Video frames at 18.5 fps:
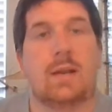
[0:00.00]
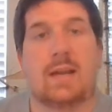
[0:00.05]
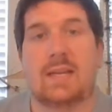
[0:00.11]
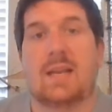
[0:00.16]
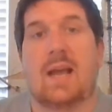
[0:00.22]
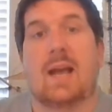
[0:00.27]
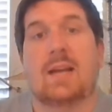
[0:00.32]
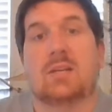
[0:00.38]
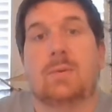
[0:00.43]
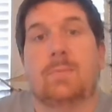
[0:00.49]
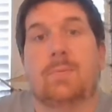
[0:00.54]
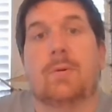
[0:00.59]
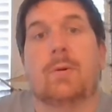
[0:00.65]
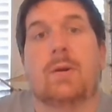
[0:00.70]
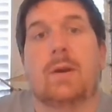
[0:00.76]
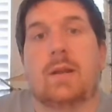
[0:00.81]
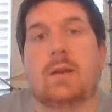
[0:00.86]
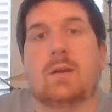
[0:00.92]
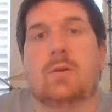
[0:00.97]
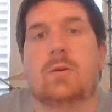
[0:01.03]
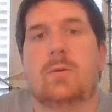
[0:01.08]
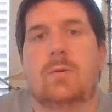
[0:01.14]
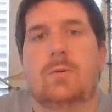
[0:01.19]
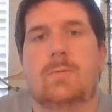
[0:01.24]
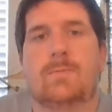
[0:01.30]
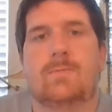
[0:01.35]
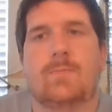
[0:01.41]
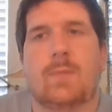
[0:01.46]
It's actually pretty
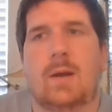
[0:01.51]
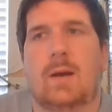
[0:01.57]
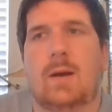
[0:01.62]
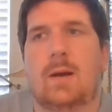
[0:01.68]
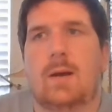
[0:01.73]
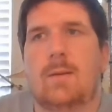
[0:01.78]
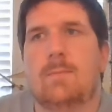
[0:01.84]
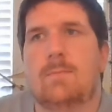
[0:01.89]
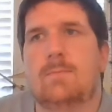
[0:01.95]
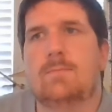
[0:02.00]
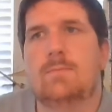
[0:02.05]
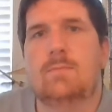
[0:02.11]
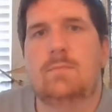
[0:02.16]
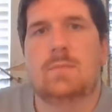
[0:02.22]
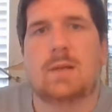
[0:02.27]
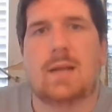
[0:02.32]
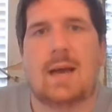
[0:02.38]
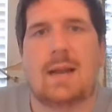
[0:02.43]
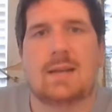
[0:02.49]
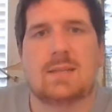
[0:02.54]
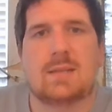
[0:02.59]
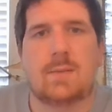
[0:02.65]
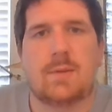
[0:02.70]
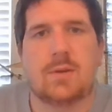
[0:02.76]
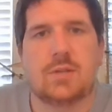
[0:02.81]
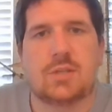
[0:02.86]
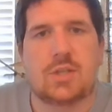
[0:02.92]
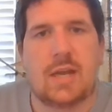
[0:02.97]
cool. Kind of some of
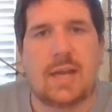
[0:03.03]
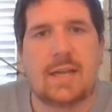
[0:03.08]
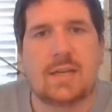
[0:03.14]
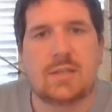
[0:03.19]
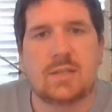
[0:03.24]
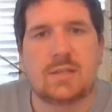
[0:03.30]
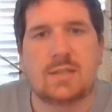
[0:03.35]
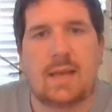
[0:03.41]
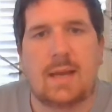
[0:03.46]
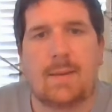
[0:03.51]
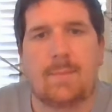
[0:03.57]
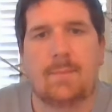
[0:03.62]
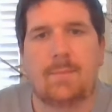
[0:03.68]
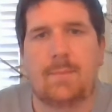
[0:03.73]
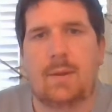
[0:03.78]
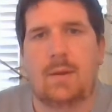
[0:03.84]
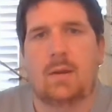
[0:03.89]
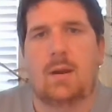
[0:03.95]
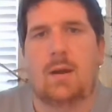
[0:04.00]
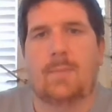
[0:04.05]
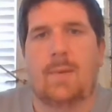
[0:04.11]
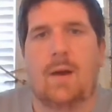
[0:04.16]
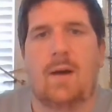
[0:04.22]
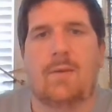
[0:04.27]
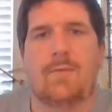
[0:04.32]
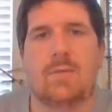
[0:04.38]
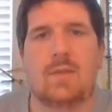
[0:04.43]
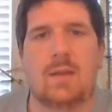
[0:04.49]
those changes that build up
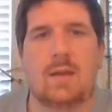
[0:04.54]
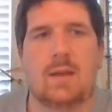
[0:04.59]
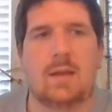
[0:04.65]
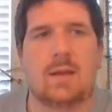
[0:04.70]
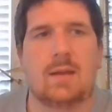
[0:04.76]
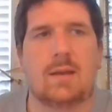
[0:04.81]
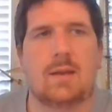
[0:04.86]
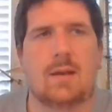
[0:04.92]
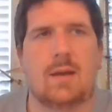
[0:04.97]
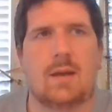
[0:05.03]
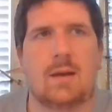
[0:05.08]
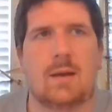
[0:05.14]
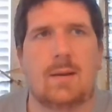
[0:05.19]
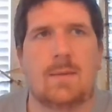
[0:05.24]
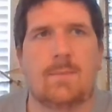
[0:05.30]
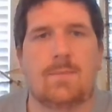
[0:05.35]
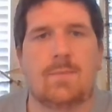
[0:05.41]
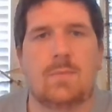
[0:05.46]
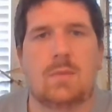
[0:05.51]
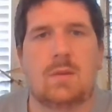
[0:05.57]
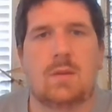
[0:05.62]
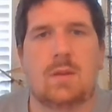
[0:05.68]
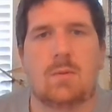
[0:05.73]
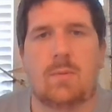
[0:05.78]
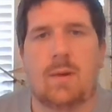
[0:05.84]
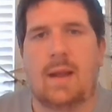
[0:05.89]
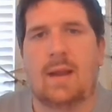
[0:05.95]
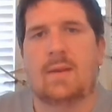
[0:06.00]
off the
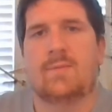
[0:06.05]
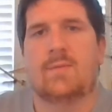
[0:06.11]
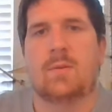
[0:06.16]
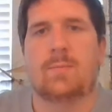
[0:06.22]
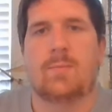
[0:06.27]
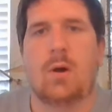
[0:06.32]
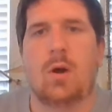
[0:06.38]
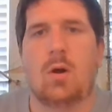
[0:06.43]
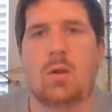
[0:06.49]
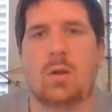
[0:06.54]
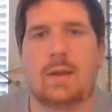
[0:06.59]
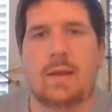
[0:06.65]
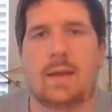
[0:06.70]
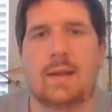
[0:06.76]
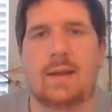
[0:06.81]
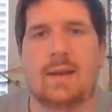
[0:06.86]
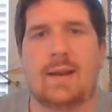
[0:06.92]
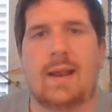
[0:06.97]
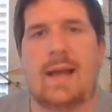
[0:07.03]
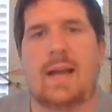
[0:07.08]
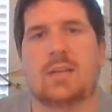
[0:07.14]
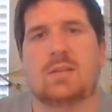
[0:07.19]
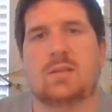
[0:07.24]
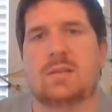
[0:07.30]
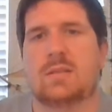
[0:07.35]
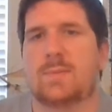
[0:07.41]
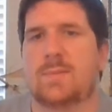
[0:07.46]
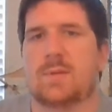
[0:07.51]
reign of Napoleon, and
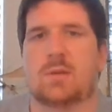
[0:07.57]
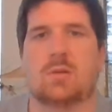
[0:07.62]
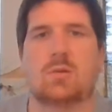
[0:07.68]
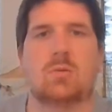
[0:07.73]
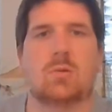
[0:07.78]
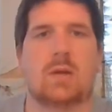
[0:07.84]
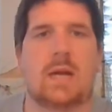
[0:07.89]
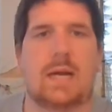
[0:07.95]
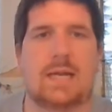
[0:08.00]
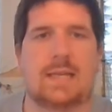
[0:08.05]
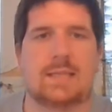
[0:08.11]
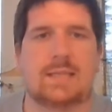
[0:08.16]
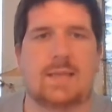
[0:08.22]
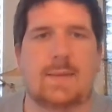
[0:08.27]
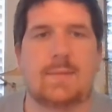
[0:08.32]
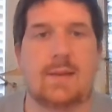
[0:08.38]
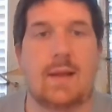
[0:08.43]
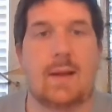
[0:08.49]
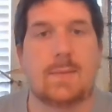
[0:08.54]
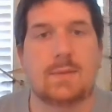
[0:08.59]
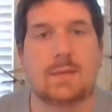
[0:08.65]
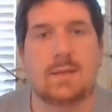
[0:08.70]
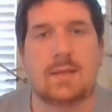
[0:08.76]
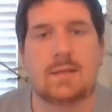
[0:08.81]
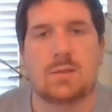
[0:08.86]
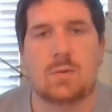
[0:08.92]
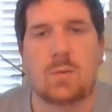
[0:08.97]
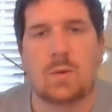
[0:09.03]
nationalism is a cool concept. It helps
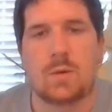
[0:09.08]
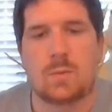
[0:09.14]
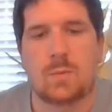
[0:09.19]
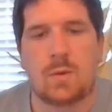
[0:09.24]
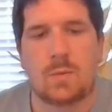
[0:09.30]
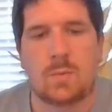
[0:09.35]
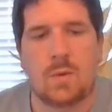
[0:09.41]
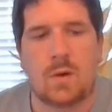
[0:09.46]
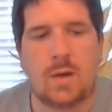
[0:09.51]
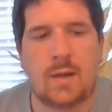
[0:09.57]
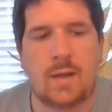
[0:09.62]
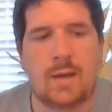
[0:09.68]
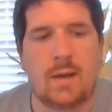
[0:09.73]
lead to World War I.